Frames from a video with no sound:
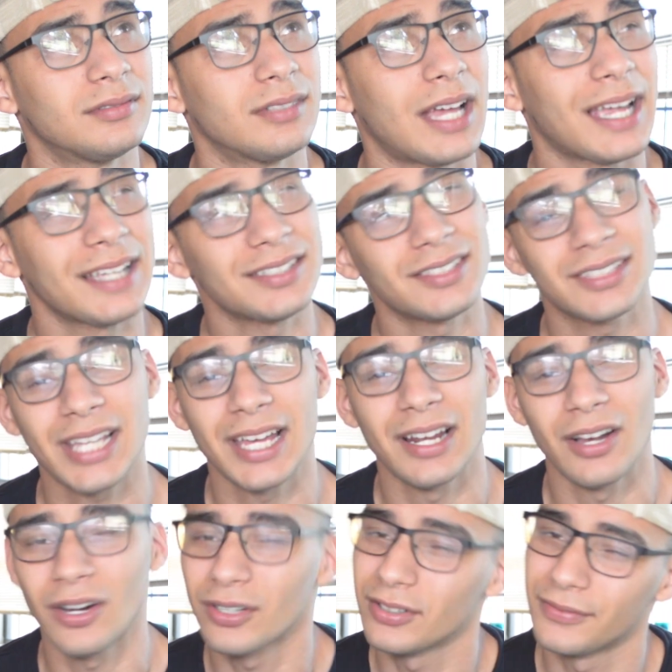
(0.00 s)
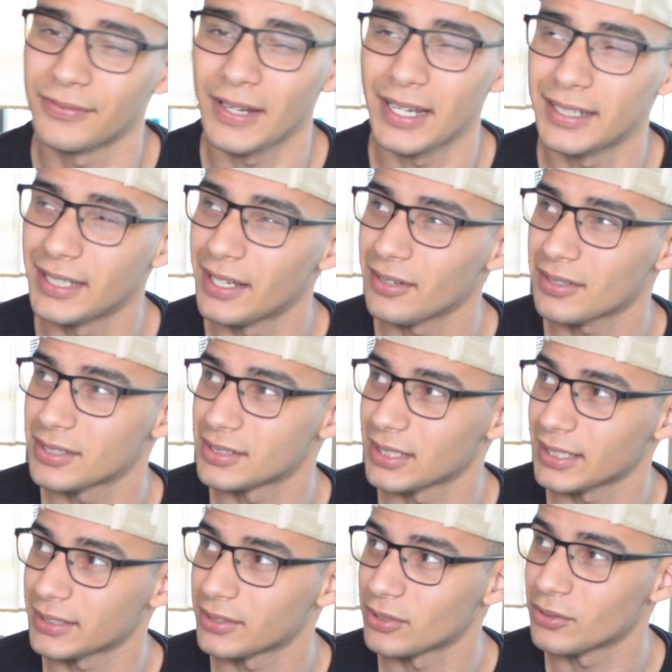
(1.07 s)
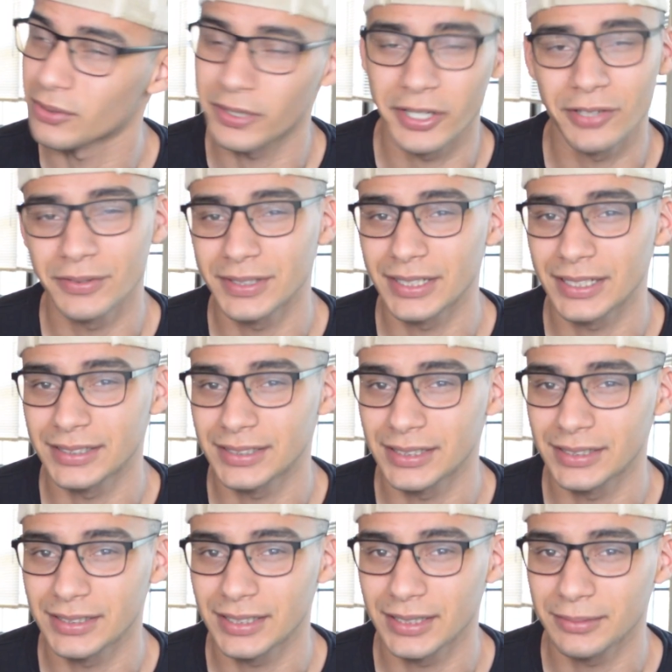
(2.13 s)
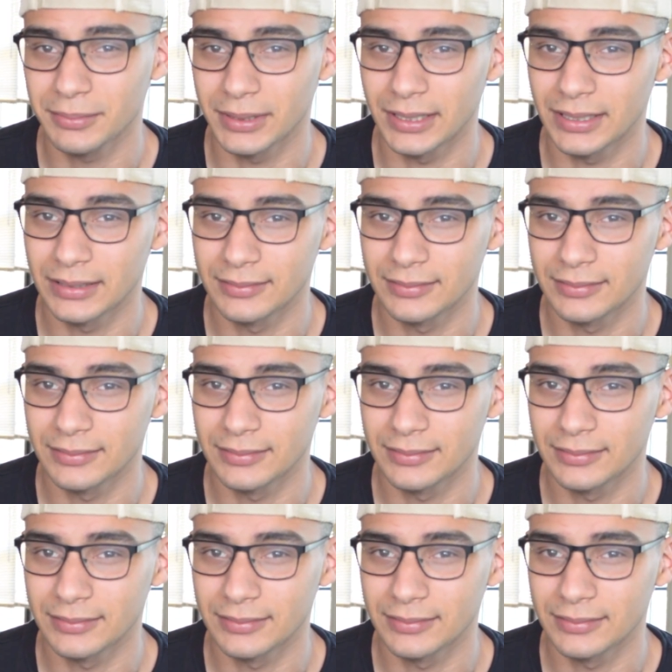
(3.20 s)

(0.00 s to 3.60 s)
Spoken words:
I guess it's kind of hard to find now because like the whole COVID-19 thing, but